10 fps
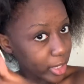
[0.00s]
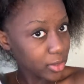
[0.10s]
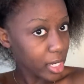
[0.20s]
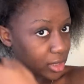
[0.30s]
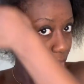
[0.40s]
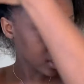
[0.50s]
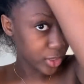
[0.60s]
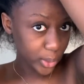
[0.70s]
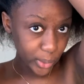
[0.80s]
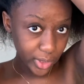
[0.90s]
to actually
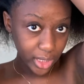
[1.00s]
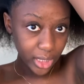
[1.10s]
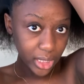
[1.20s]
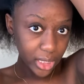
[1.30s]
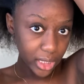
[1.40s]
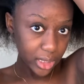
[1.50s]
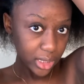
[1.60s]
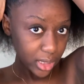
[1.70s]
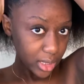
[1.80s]
do this